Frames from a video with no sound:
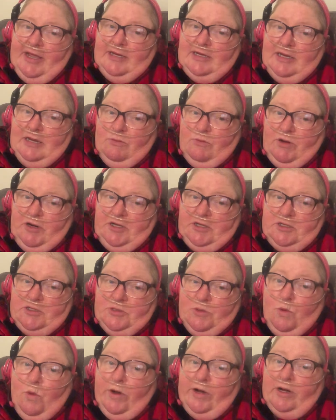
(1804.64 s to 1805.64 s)
didn't want to use
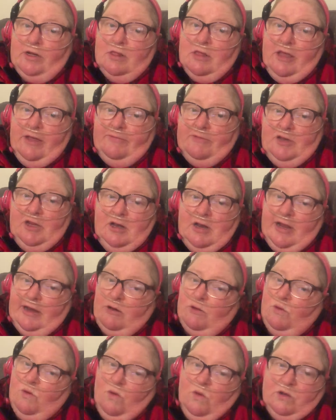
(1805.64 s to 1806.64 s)
the Hoyer lift, and I
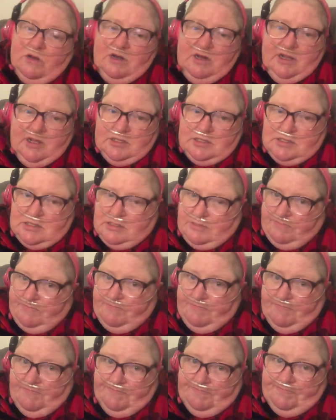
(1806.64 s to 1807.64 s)
don't hold it against them.
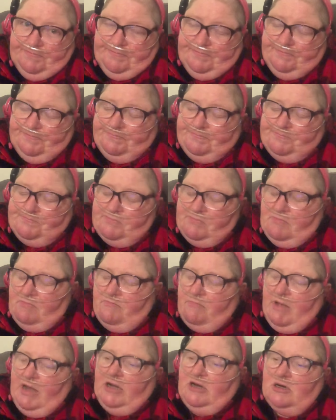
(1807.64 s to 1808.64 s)

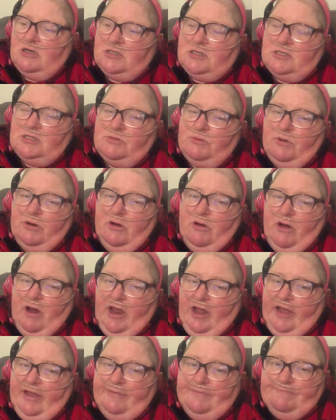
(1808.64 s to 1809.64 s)
My nurses were
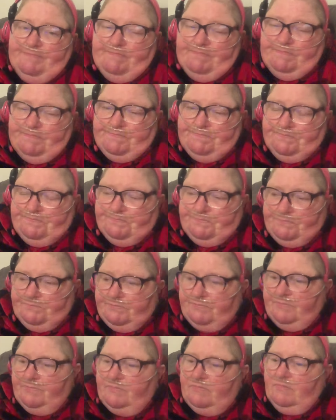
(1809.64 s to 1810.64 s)
great.
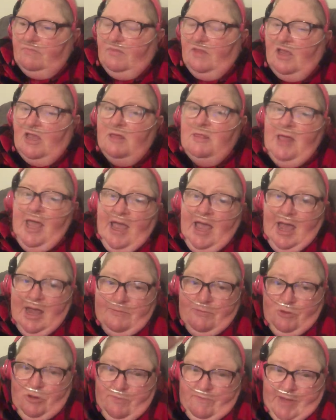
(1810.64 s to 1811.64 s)
They
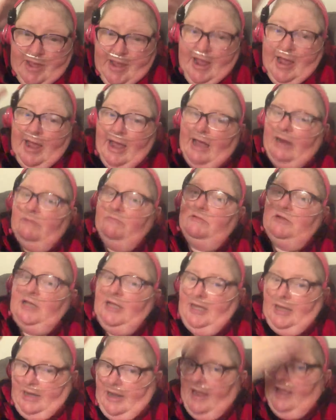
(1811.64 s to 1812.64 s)
had put I
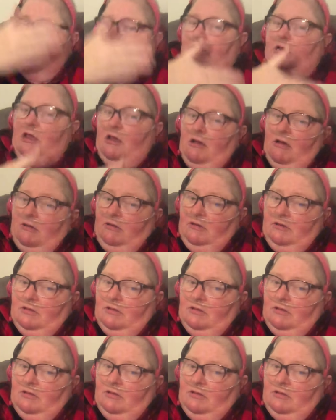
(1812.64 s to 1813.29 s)
had long